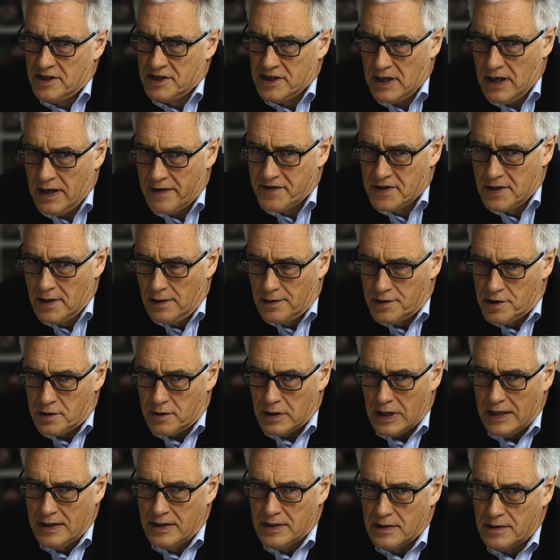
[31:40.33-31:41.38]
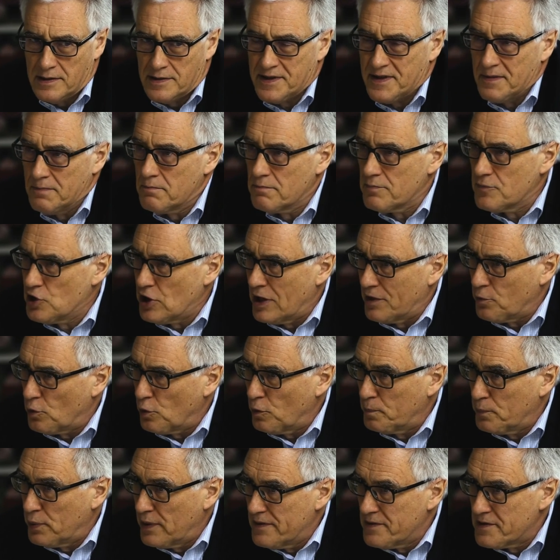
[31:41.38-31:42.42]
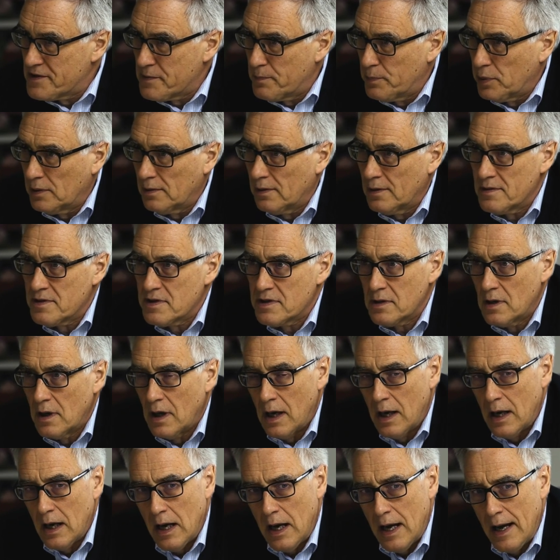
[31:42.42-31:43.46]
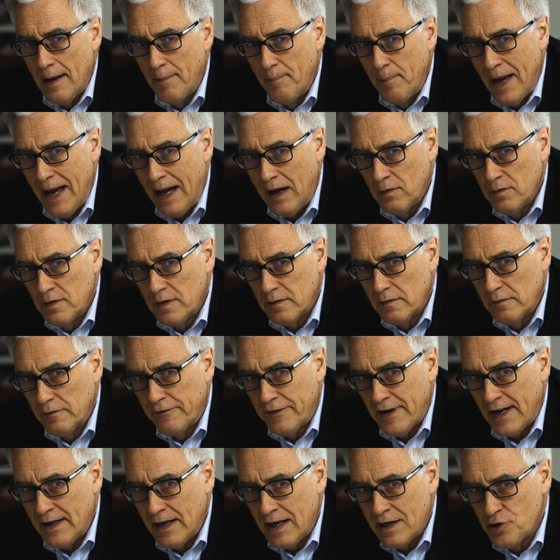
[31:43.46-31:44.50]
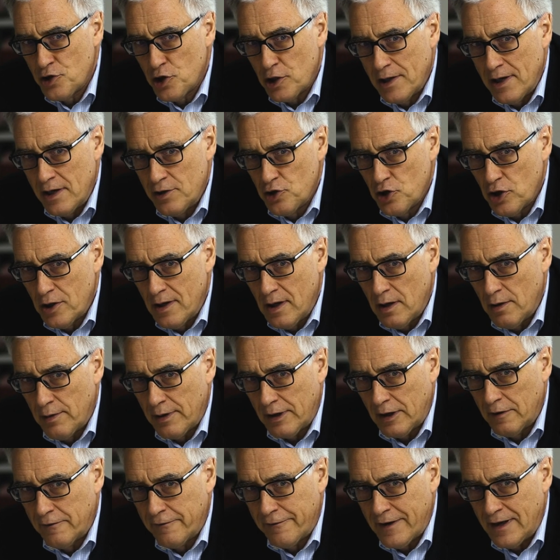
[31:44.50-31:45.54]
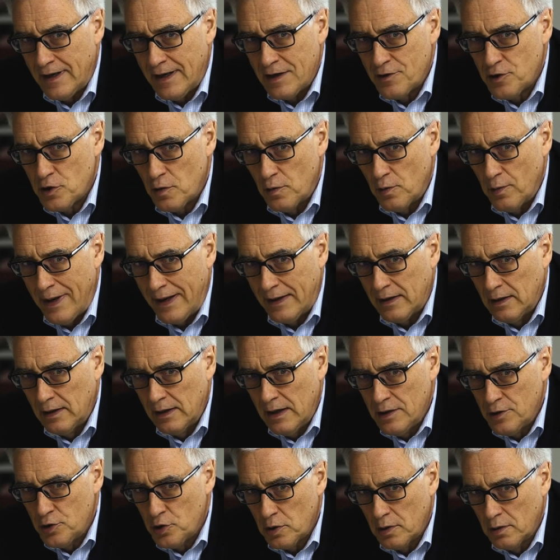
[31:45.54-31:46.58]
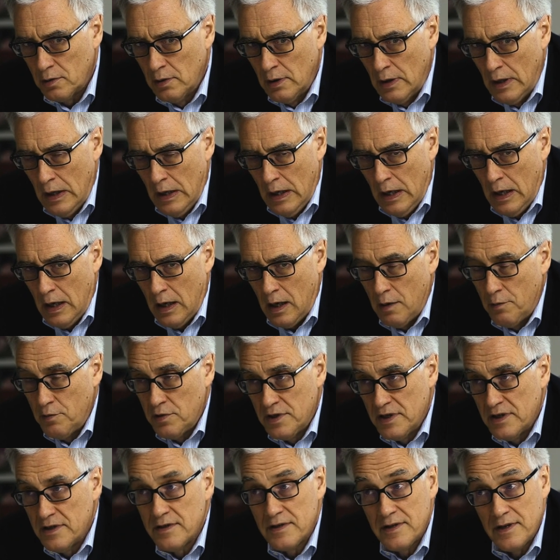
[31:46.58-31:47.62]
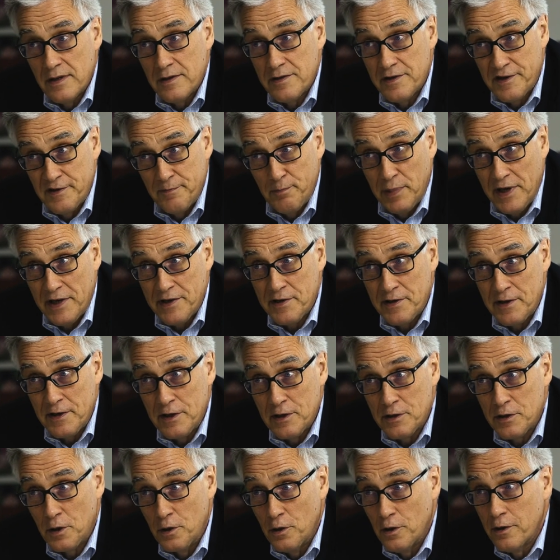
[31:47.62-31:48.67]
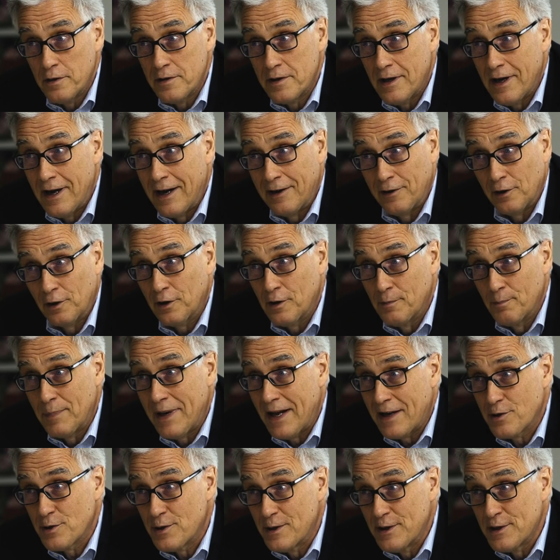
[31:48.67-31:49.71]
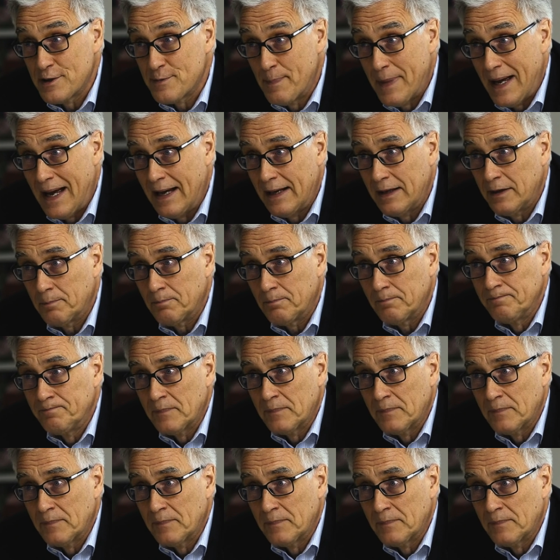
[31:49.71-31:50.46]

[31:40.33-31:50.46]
ETFs illustrate is some general principles about financial engineering and financial regulation which is that simplicity is good and complexity is bad.